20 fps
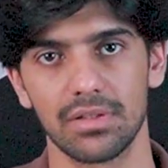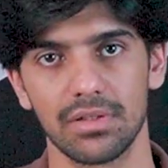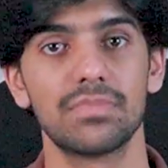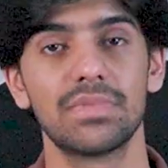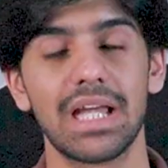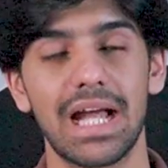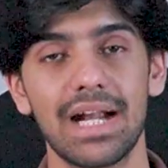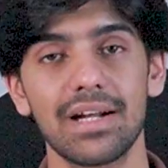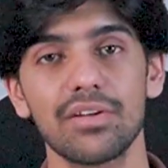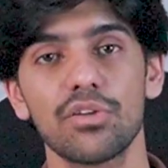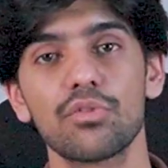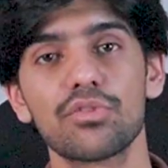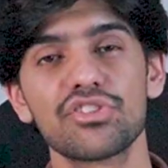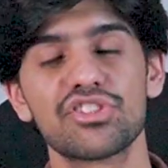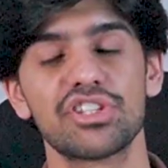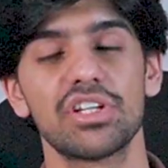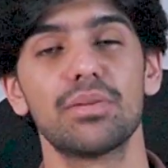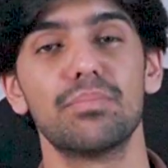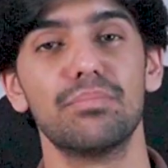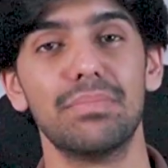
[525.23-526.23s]
That
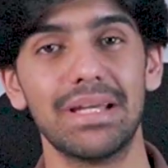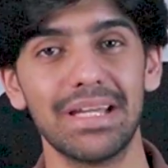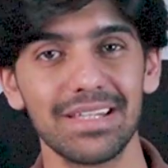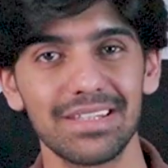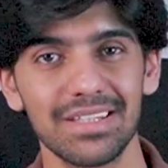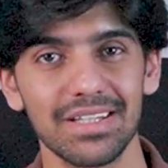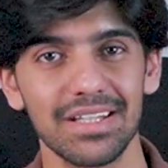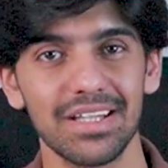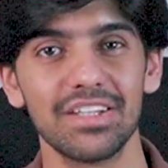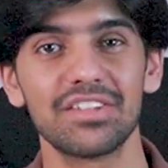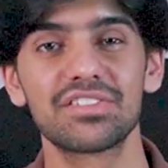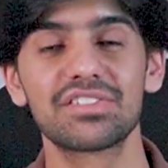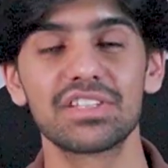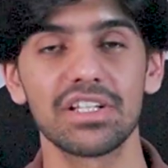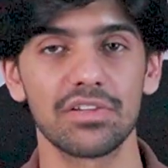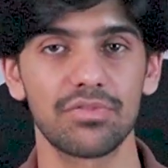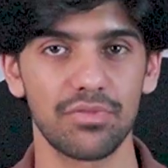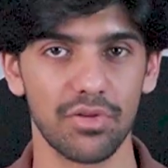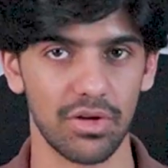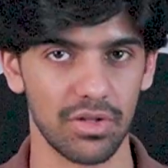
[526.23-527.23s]
original myth is
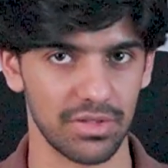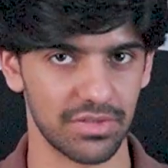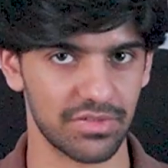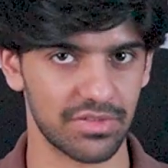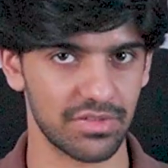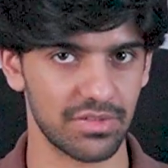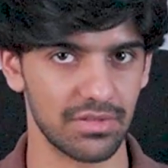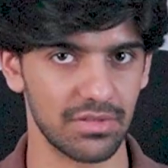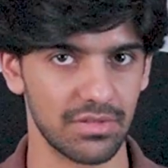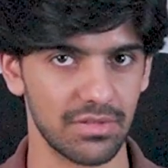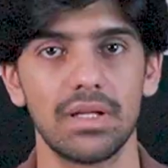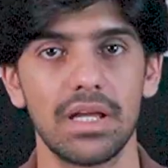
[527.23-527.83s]
still false.